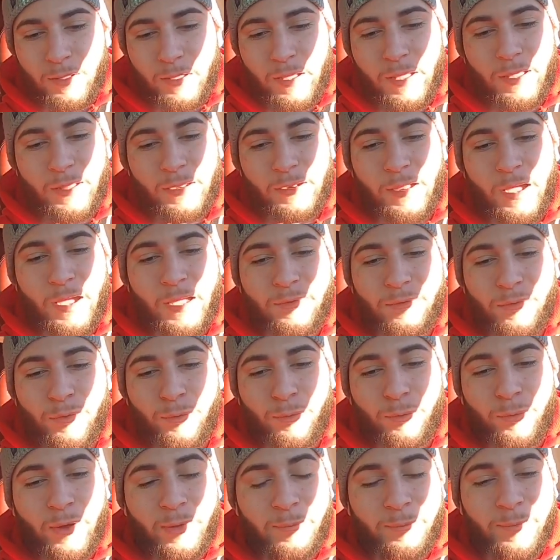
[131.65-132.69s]
and I
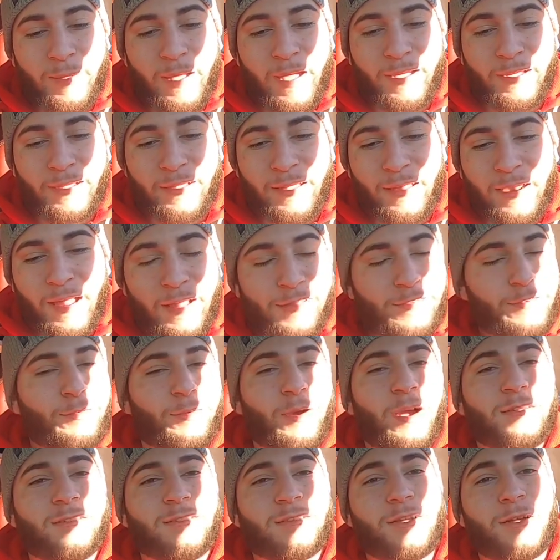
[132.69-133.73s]
even went back and had to
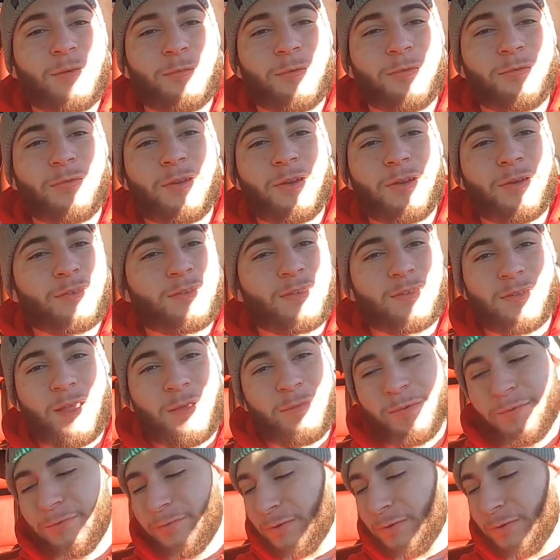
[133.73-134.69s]
watch a couple videos because I'd be